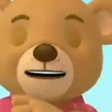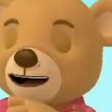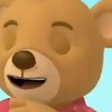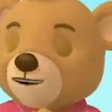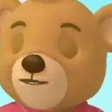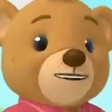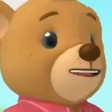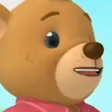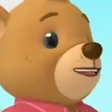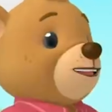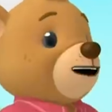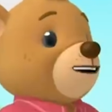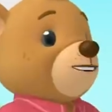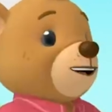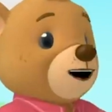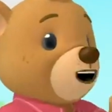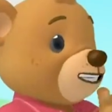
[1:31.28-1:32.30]
I've
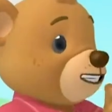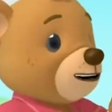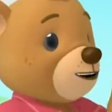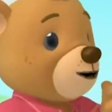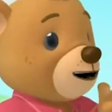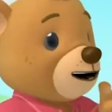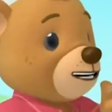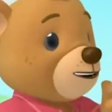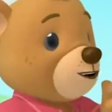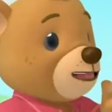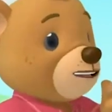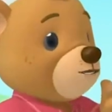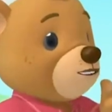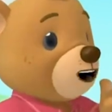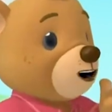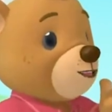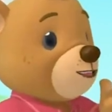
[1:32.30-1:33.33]
never lost a race
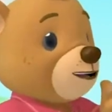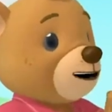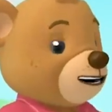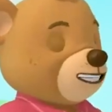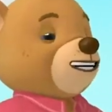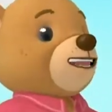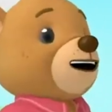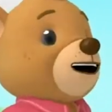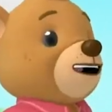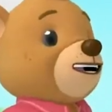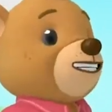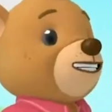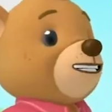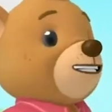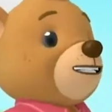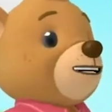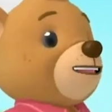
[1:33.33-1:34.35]
when I've worn these
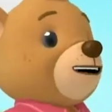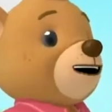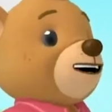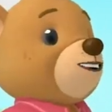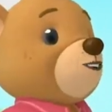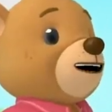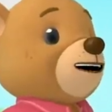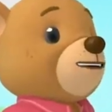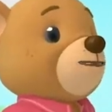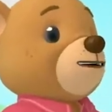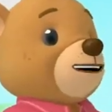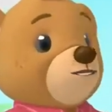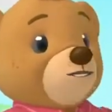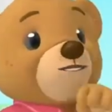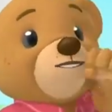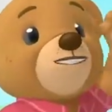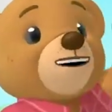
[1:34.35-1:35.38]
sneakers. That's why they're
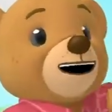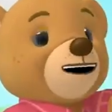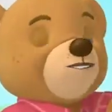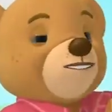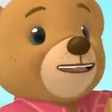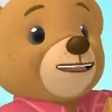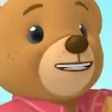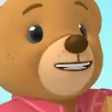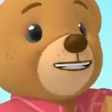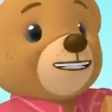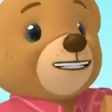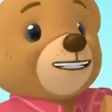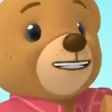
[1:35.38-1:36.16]
my favourites.